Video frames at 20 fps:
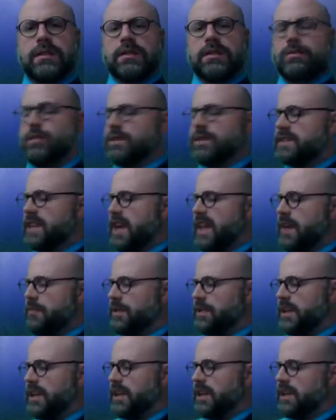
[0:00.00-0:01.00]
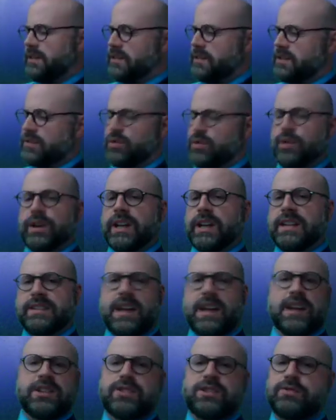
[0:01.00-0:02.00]
what's happening in the story as
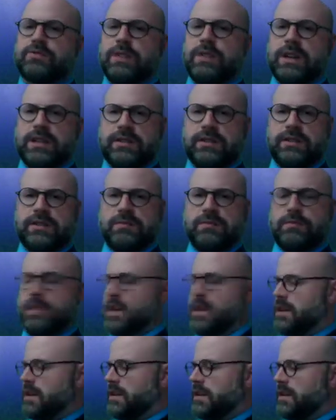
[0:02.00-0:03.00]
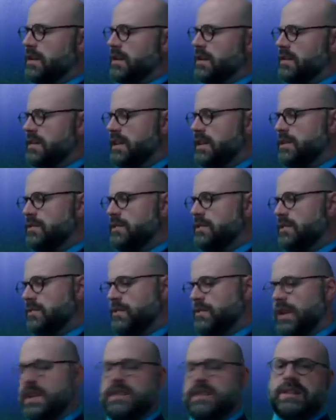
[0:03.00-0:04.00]
I just read it to you, because he uses
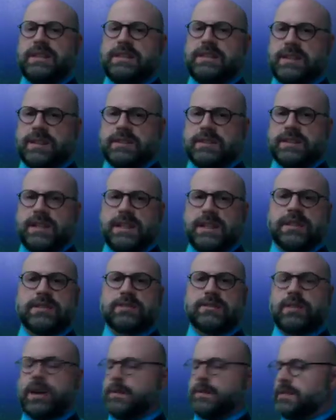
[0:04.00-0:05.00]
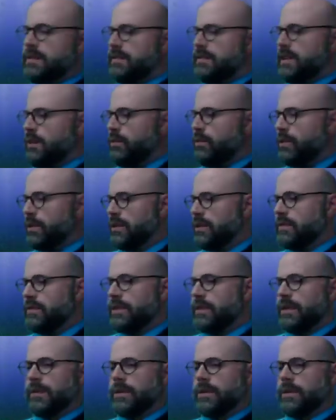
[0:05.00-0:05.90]
great details and he describes everything wonderfully.